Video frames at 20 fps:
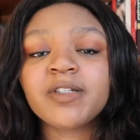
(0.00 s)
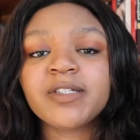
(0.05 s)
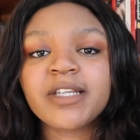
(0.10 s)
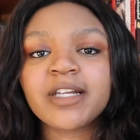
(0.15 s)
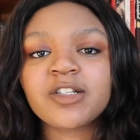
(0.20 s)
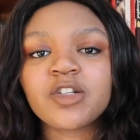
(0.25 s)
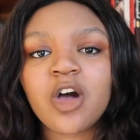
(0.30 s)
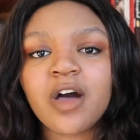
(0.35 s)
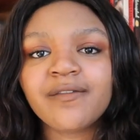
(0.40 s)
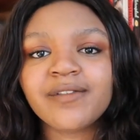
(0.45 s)

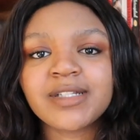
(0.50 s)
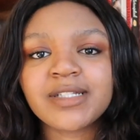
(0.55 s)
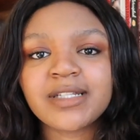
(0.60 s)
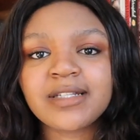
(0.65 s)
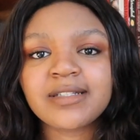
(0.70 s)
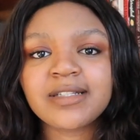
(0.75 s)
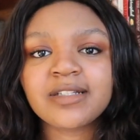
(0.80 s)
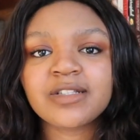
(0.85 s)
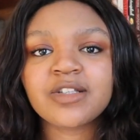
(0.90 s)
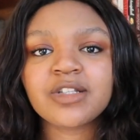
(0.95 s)
Styx
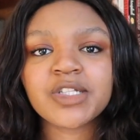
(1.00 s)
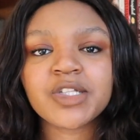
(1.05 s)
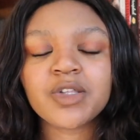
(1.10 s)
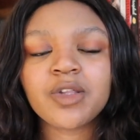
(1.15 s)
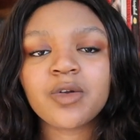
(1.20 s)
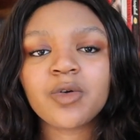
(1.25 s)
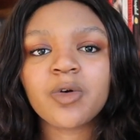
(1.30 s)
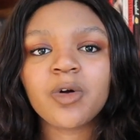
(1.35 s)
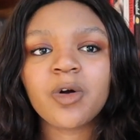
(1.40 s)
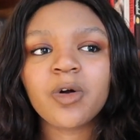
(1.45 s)
obviously sees this
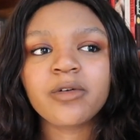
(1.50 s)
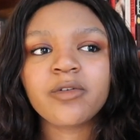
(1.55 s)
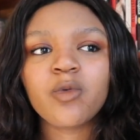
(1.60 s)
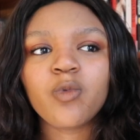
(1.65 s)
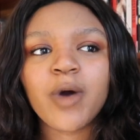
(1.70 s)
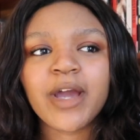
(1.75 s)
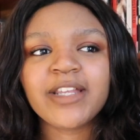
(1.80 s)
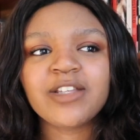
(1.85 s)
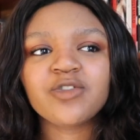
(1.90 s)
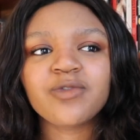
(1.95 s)
little girl in a
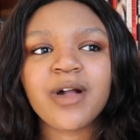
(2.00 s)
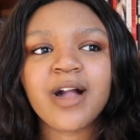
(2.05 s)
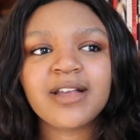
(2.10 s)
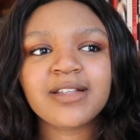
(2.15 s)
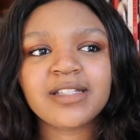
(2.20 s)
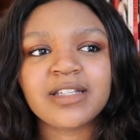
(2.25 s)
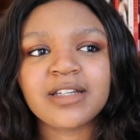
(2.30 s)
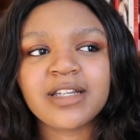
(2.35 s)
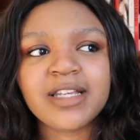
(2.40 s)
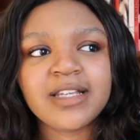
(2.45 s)
white
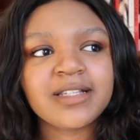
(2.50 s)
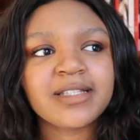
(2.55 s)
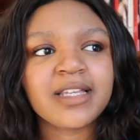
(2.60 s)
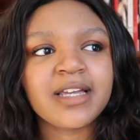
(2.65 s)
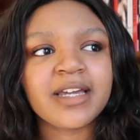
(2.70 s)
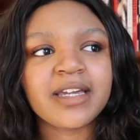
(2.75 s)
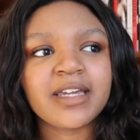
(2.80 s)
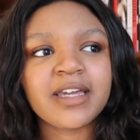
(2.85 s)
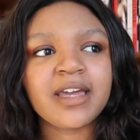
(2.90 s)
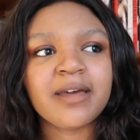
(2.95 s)
dress, and he's
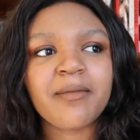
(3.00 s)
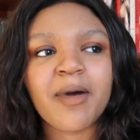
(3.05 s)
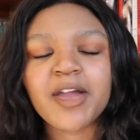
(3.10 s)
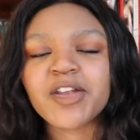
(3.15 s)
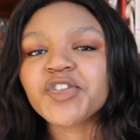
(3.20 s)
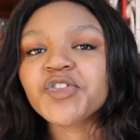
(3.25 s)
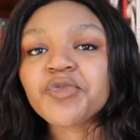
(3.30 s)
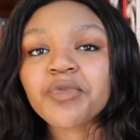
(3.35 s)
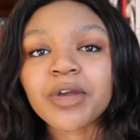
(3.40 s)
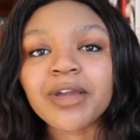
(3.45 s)
like, "Am
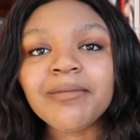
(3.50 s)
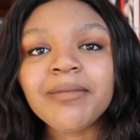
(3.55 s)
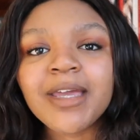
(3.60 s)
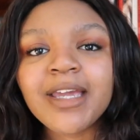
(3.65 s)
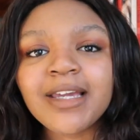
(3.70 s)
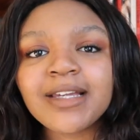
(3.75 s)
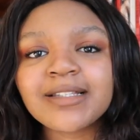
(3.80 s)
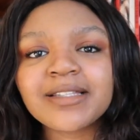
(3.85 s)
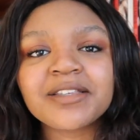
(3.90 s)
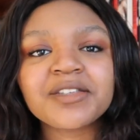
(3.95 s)
I
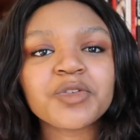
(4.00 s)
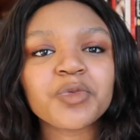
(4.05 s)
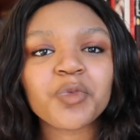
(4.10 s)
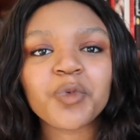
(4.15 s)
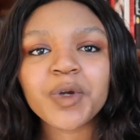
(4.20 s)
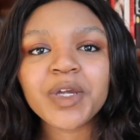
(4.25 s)
dreaming? Is this